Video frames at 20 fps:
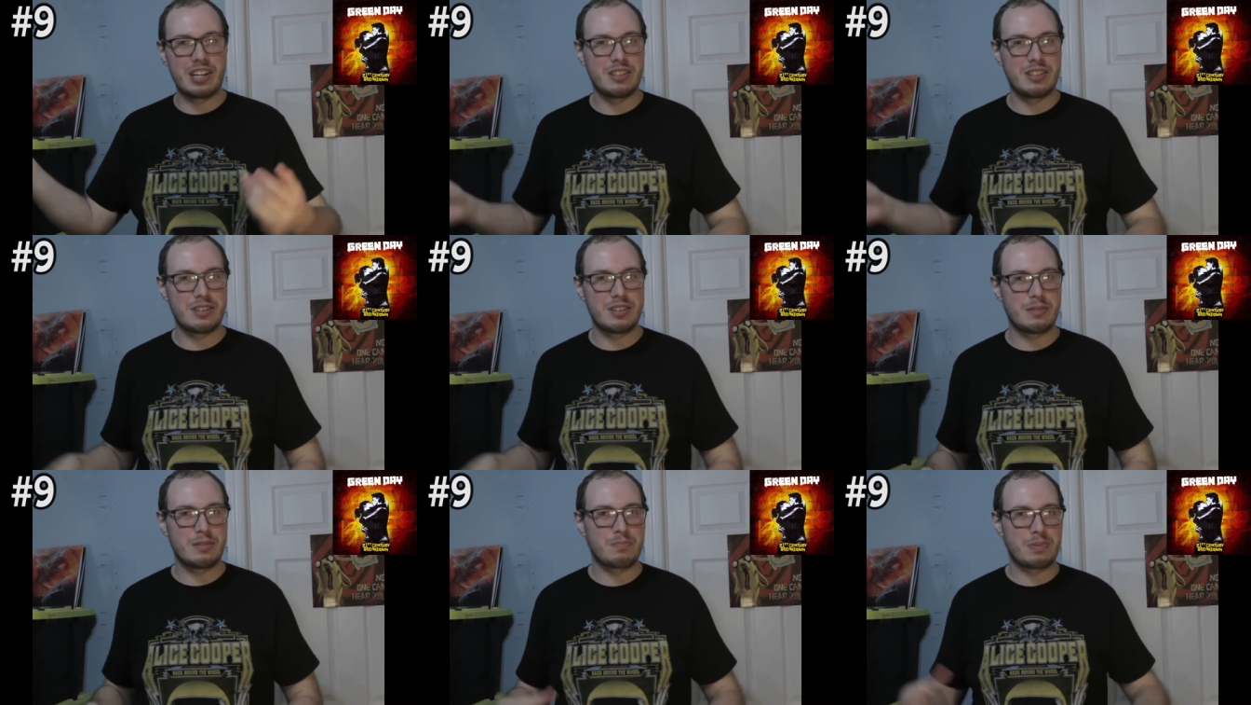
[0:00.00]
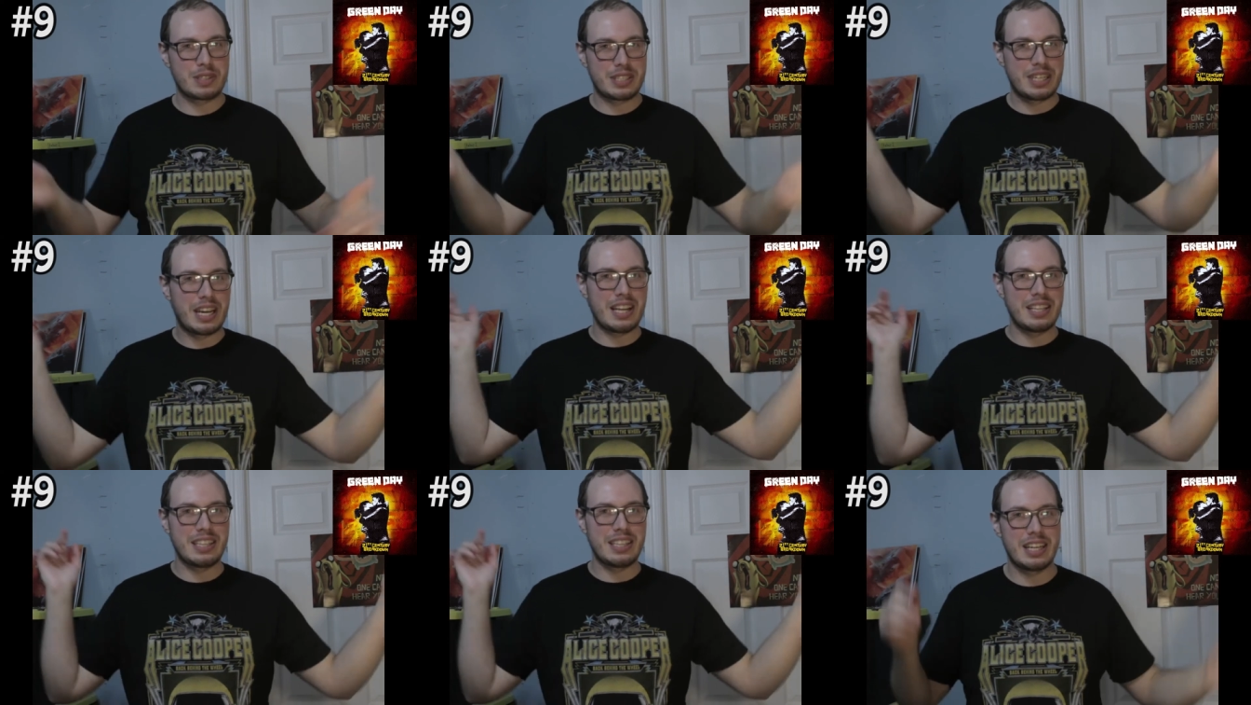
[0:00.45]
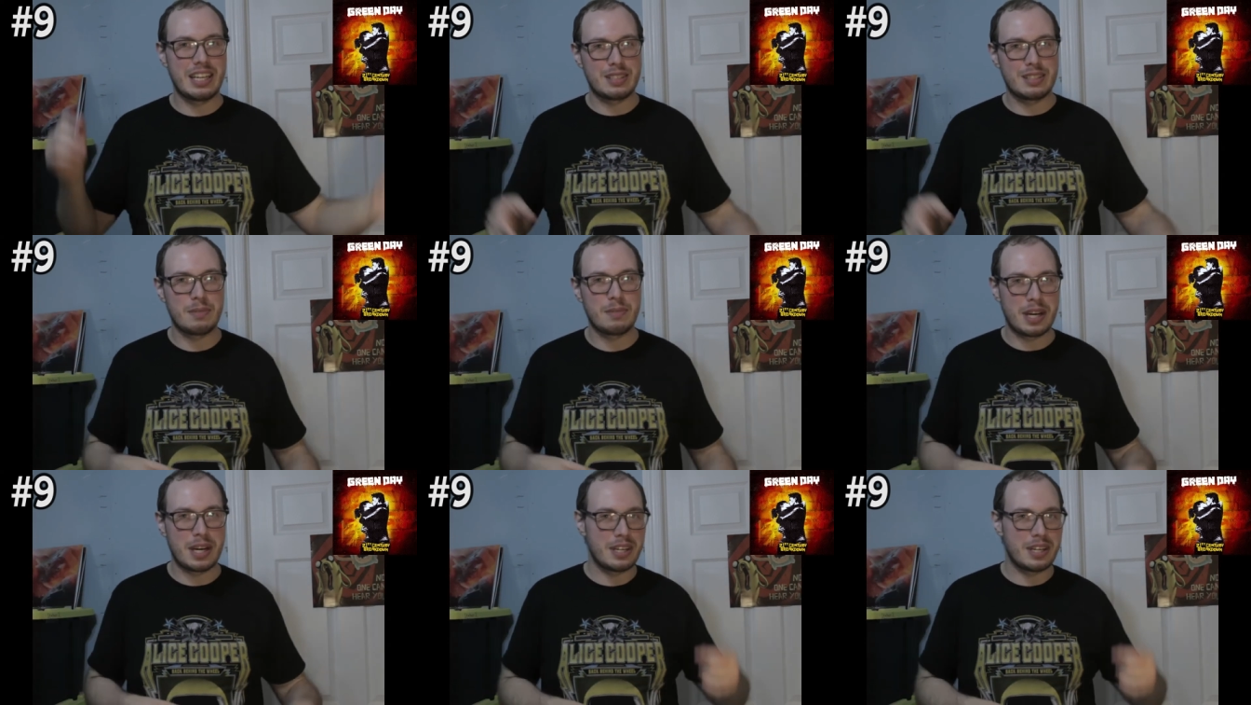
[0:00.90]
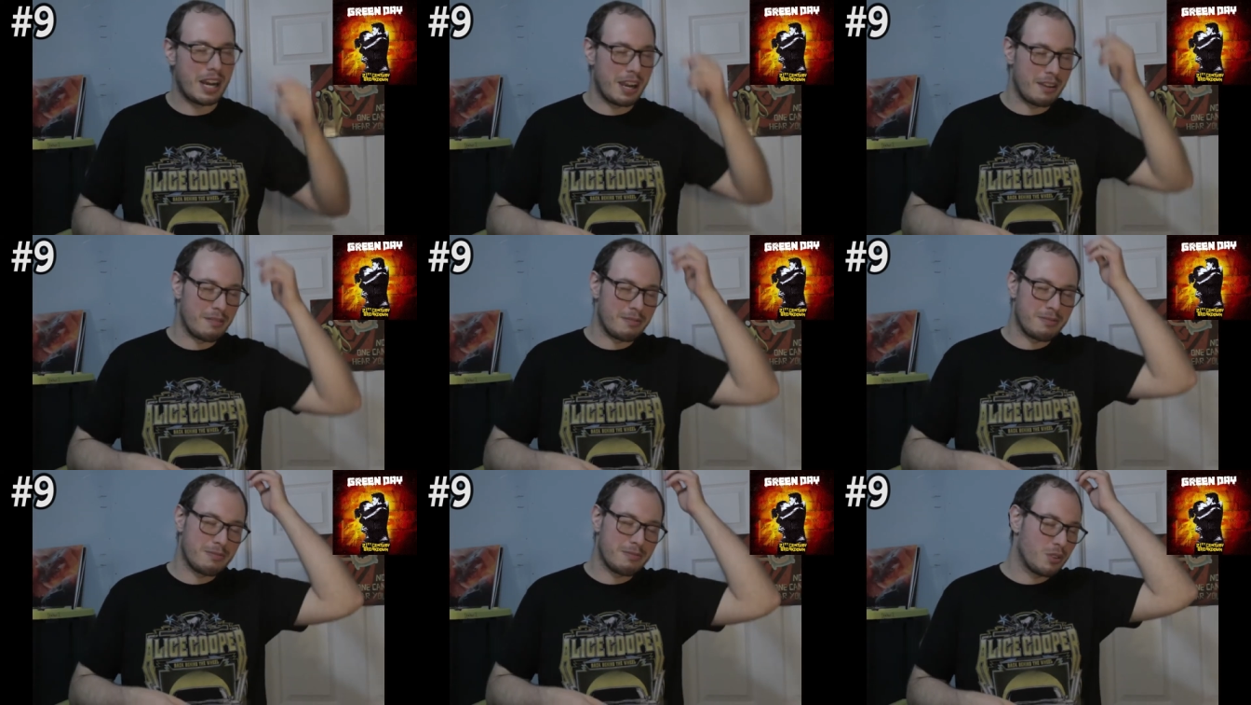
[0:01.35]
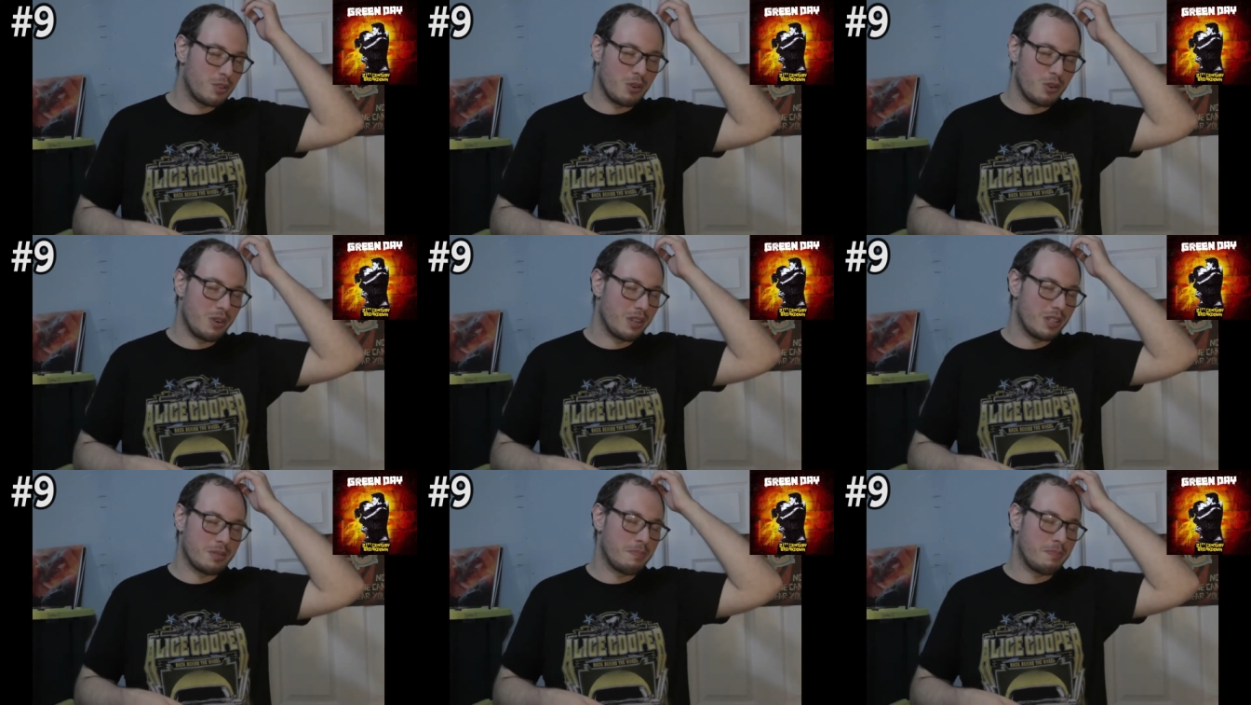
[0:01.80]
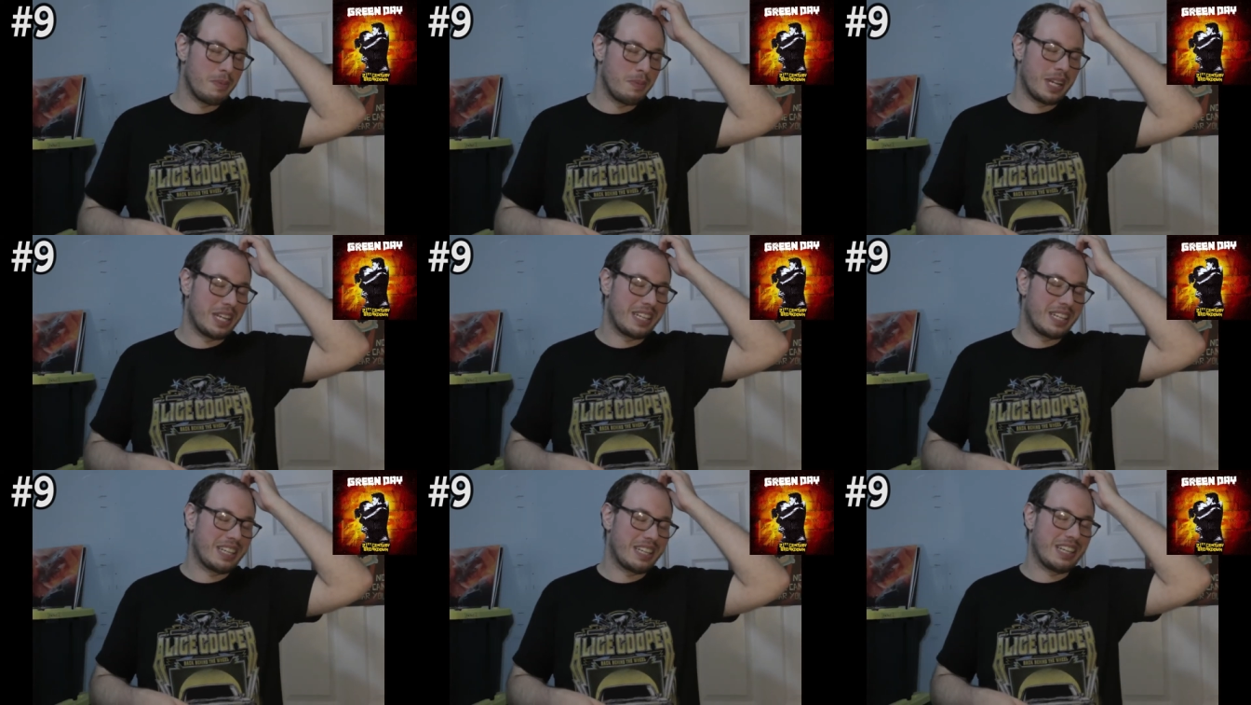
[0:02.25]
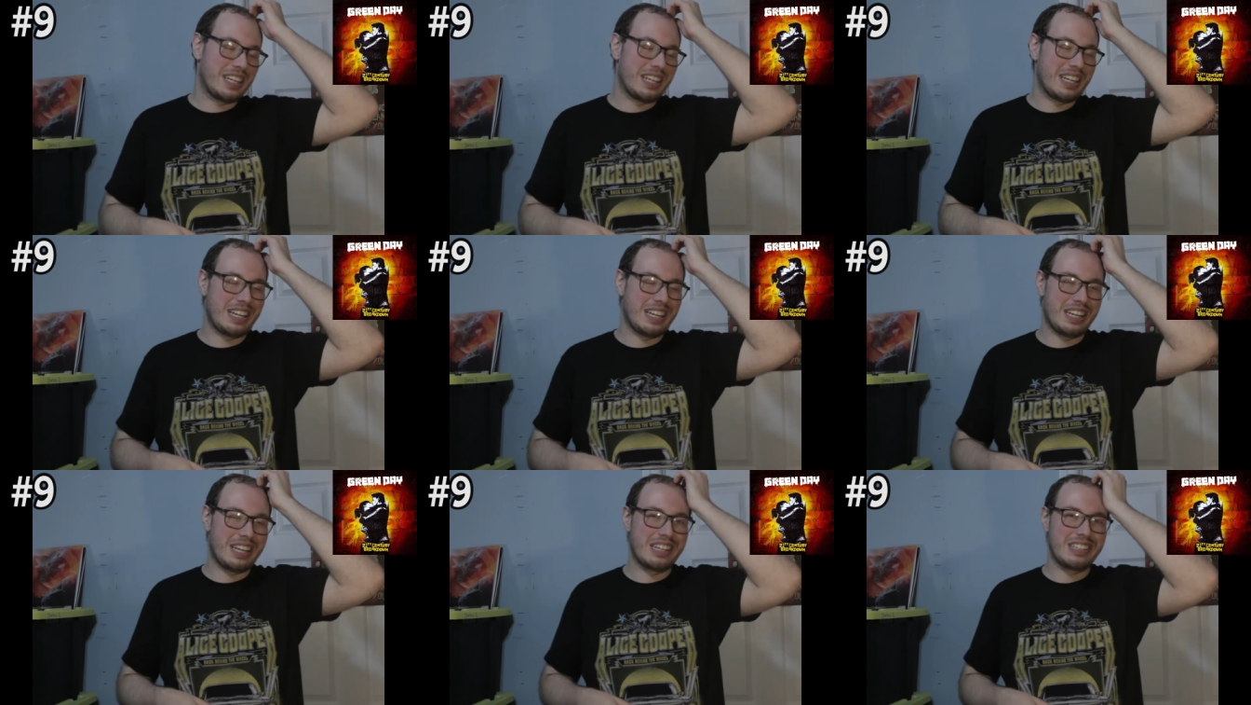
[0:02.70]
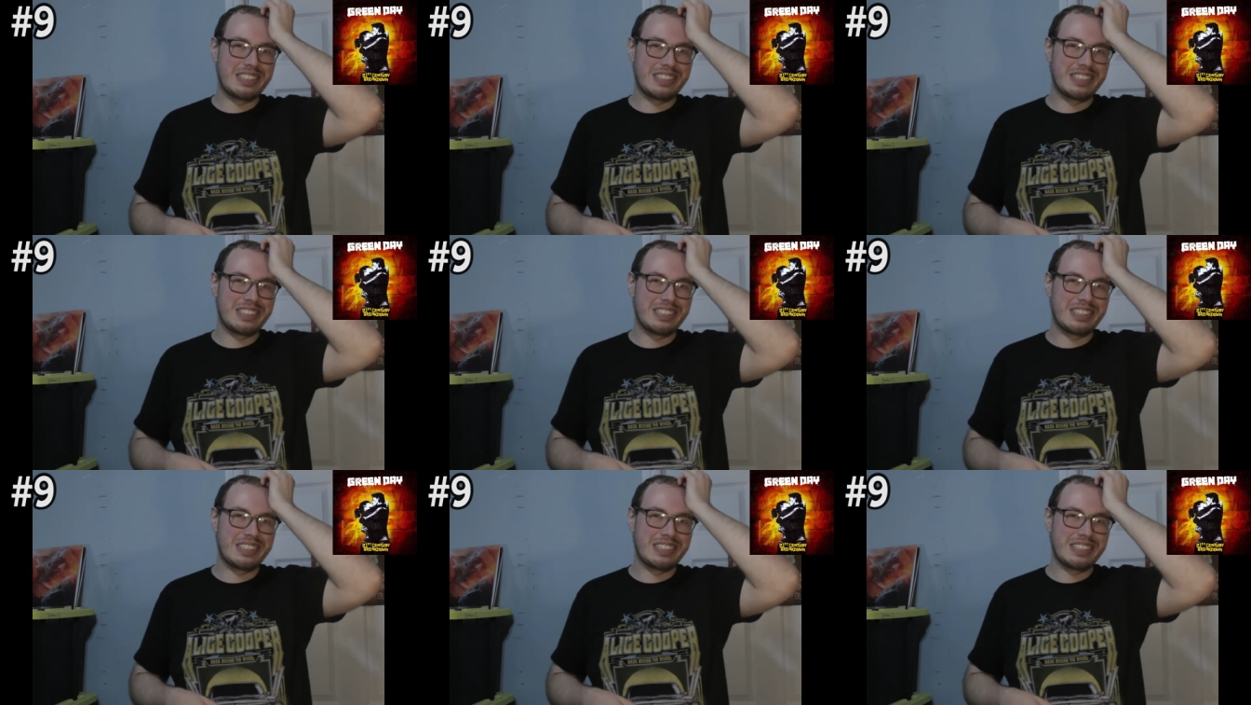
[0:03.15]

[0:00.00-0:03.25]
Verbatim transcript: You can pretend that's my ninth choice, but uh,